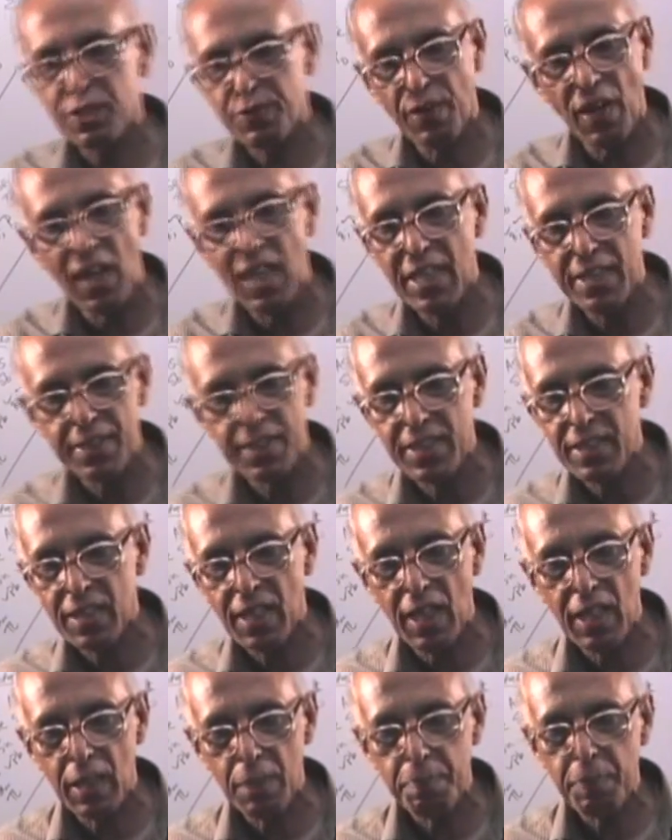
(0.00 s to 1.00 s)
is violet in
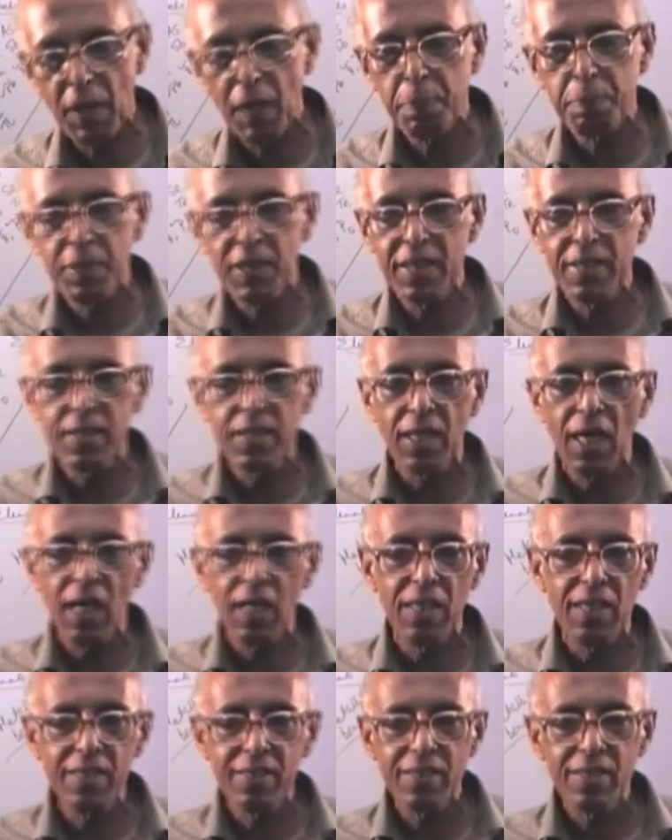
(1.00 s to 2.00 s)
color, purple in
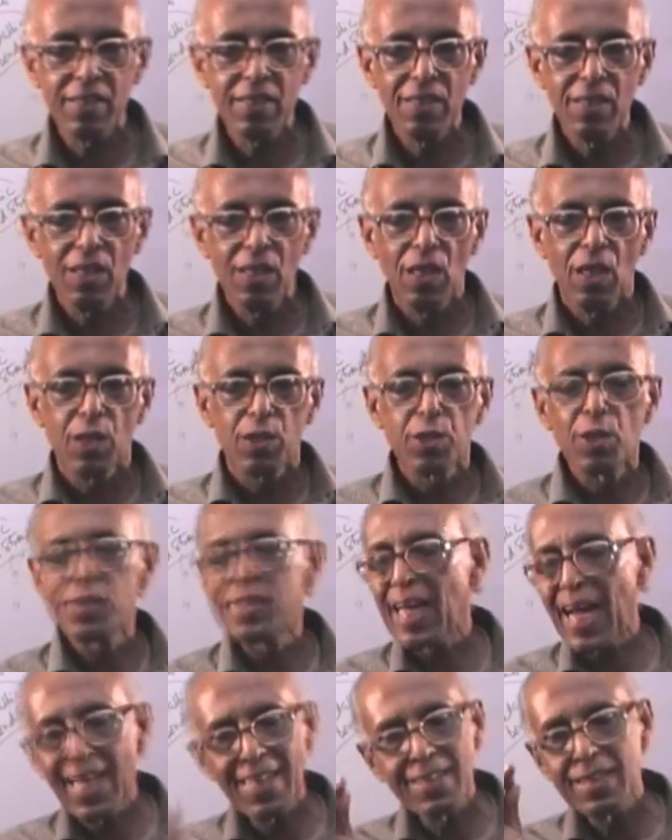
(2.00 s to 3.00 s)
color. So
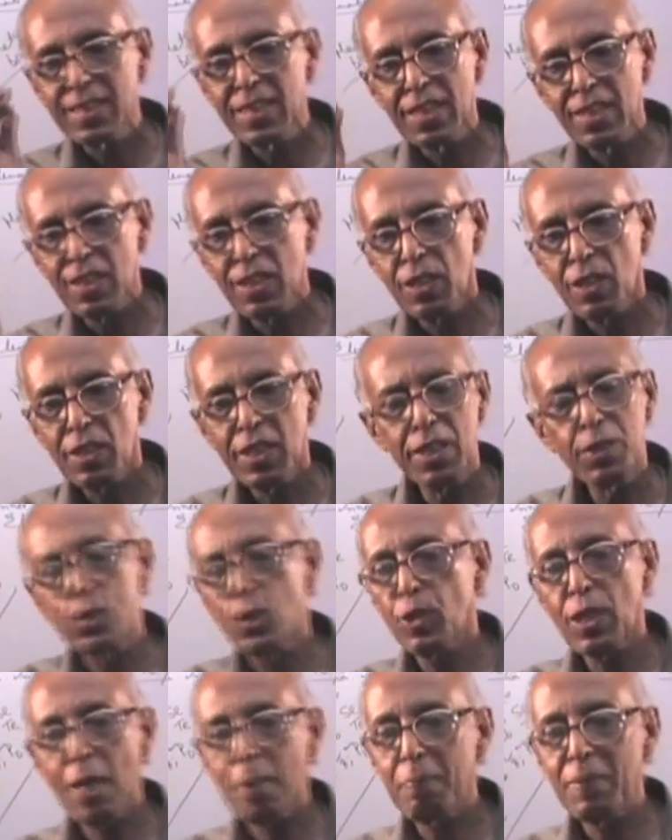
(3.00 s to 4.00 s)
that
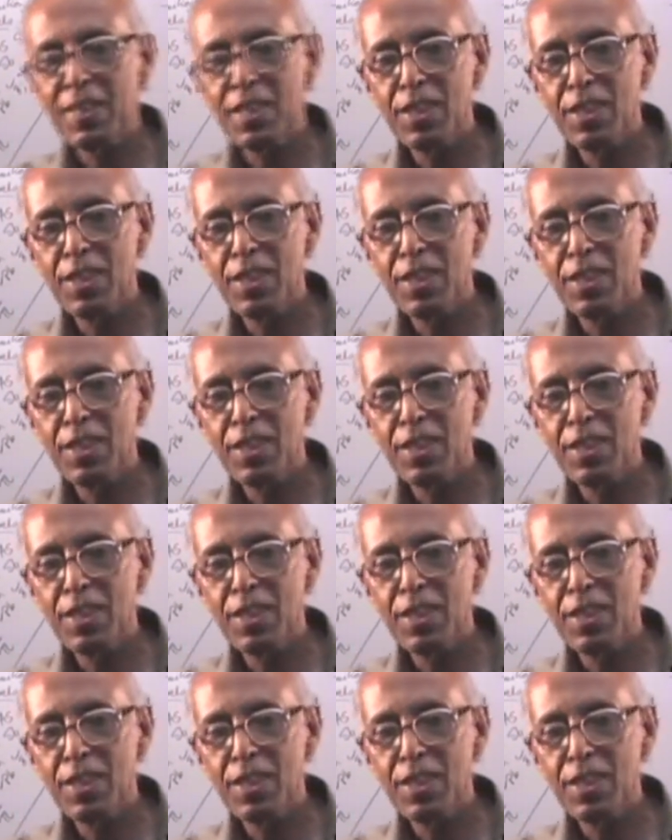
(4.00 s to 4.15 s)
it could have